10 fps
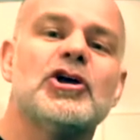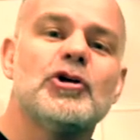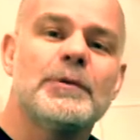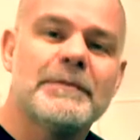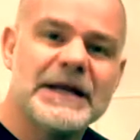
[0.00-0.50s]

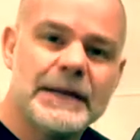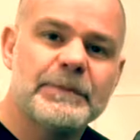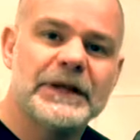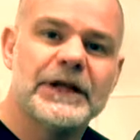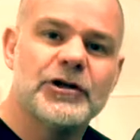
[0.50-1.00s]
You're
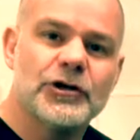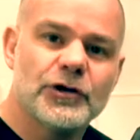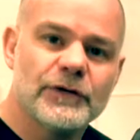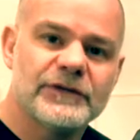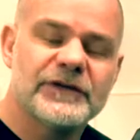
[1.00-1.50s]
manipulating your
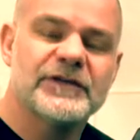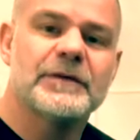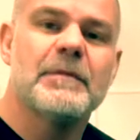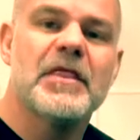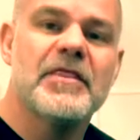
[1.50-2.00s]
nervous system.